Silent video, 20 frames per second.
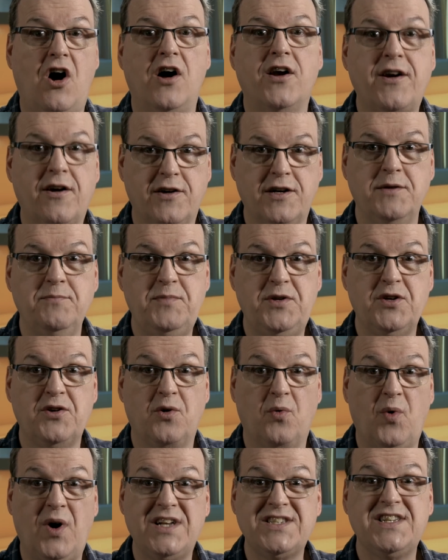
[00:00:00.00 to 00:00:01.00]
on our
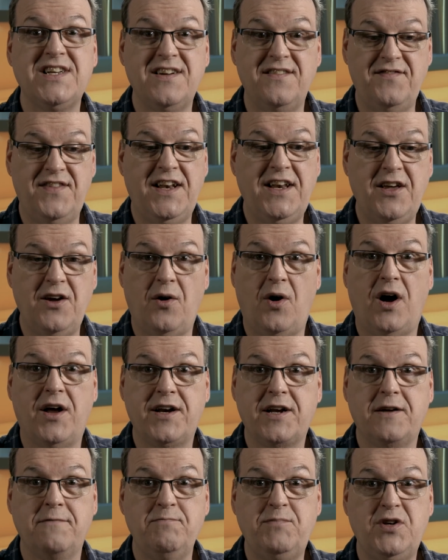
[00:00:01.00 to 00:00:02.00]
computer. Watching a video on
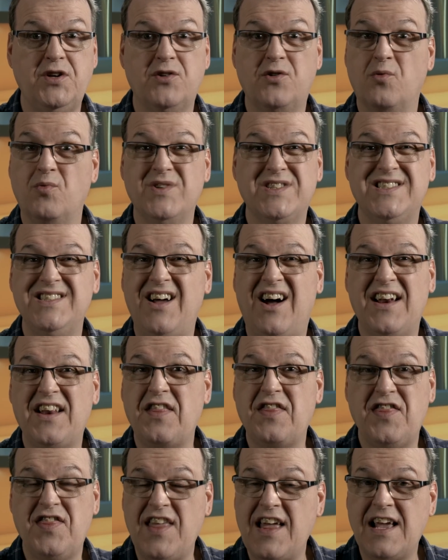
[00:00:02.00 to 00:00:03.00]
a computer was not a
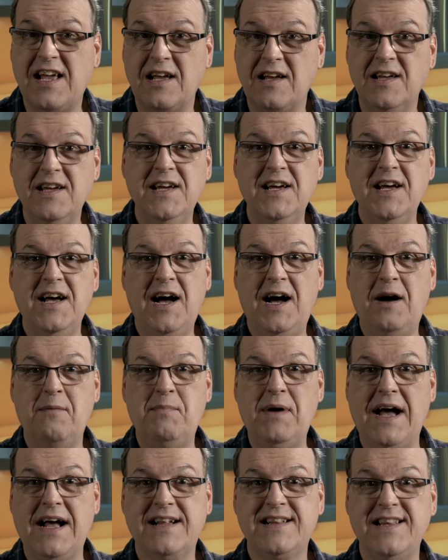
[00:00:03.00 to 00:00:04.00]
thing
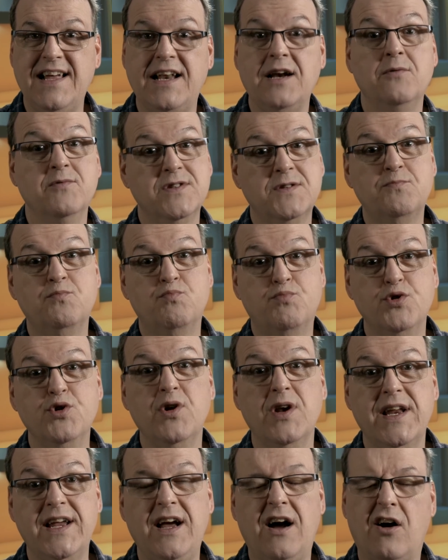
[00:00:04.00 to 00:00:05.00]
back then. It was
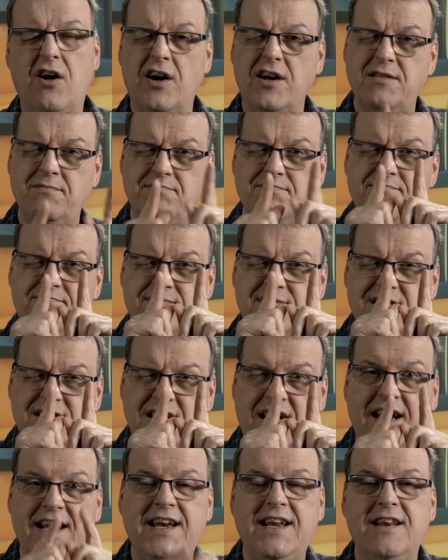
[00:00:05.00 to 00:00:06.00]
brutally hard and
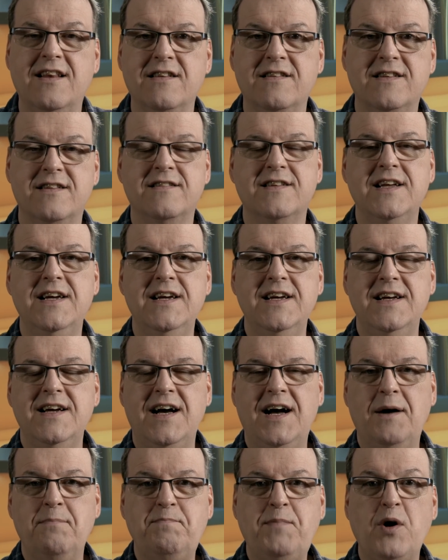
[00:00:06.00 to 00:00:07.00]
tiny little
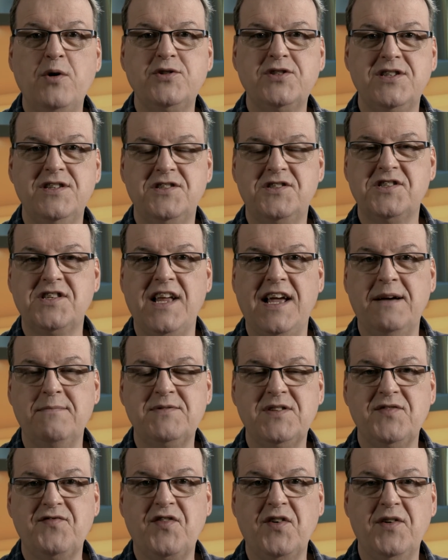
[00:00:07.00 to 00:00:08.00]
postage
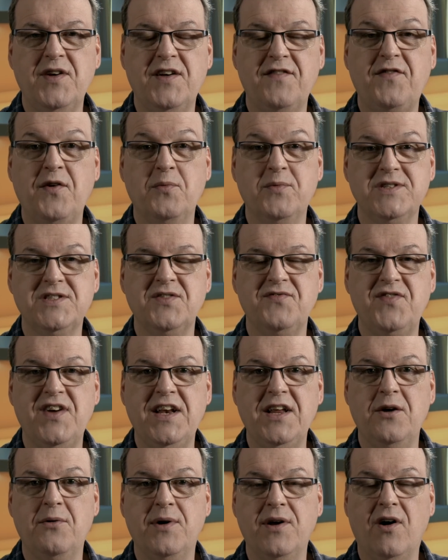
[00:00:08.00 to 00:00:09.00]
stamps if it was a
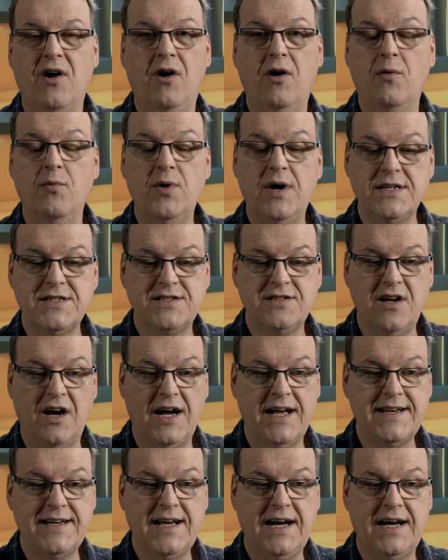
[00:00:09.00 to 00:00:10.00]
video at all. Was
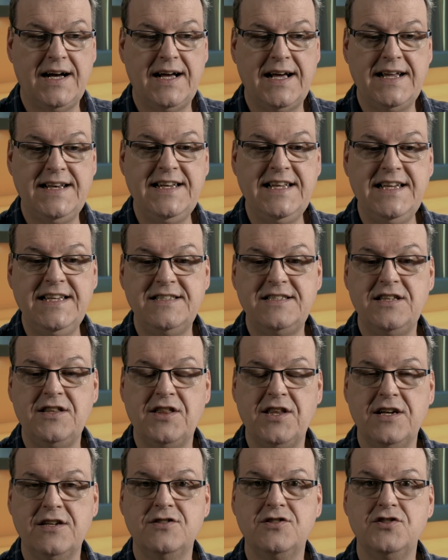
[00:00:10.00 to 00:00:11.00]
not an easy
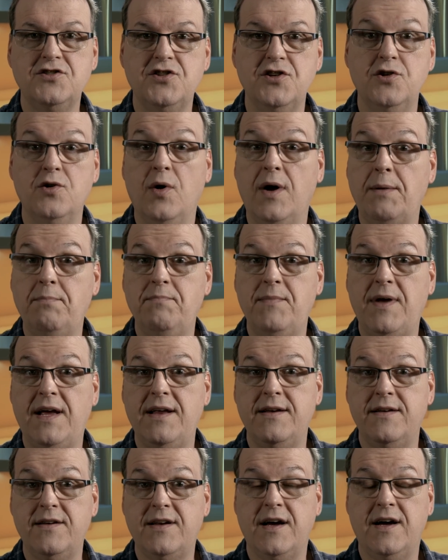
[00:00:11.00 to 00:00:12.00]
thing to do,
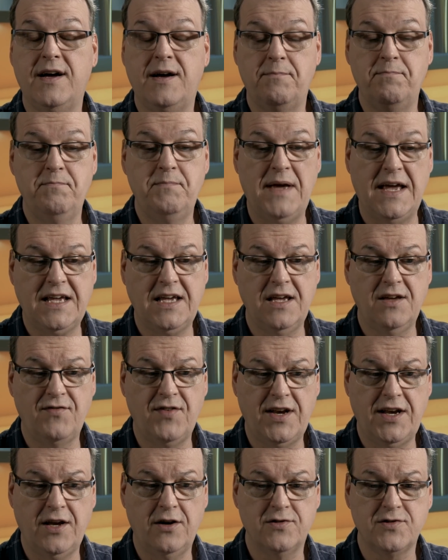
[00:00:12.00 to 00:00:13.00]
and making
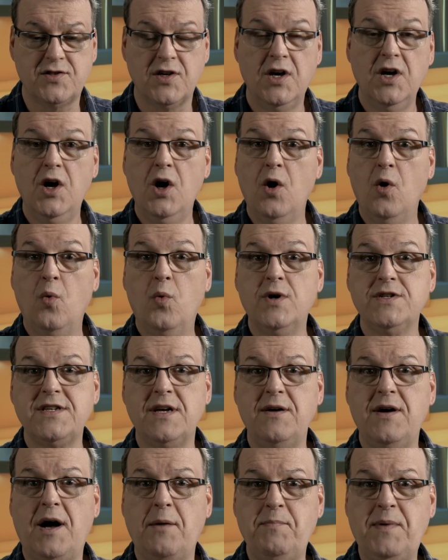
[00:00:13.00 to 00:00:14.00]
videos was
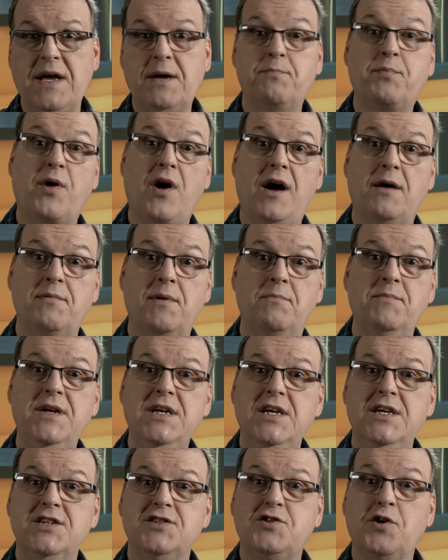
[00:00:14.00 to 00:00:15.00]
a big problem.
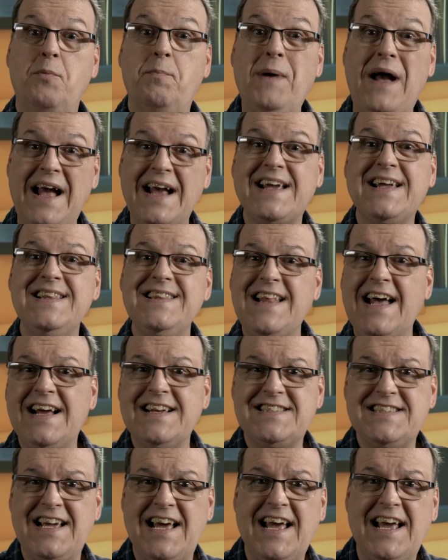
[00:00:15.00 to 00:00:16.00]
So back in
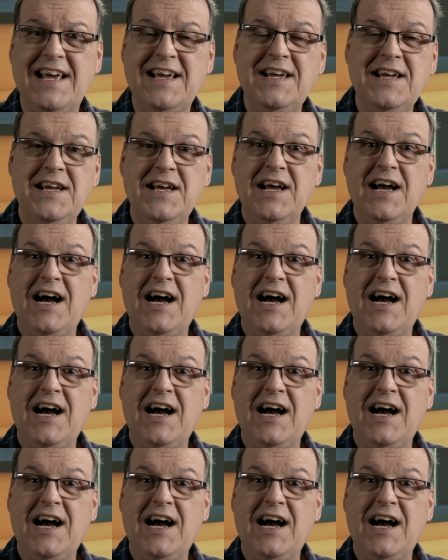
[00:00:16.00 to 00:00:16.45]
that day,